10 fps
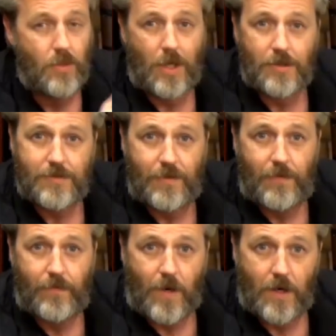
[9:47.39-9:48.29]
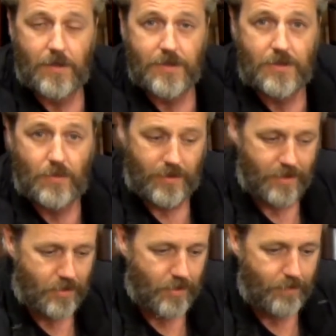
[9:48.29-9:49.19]
Welsford Forest with the
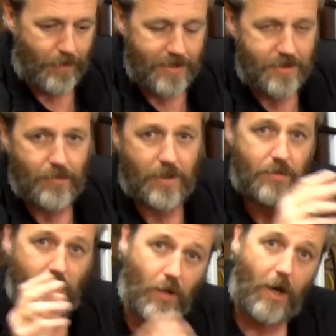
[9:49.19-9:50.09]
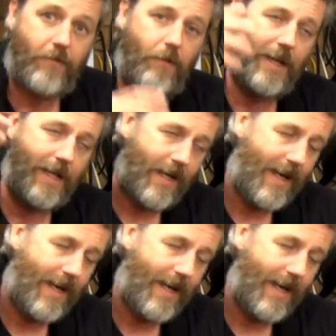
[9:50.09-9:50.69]
two postie bikes. We rode from here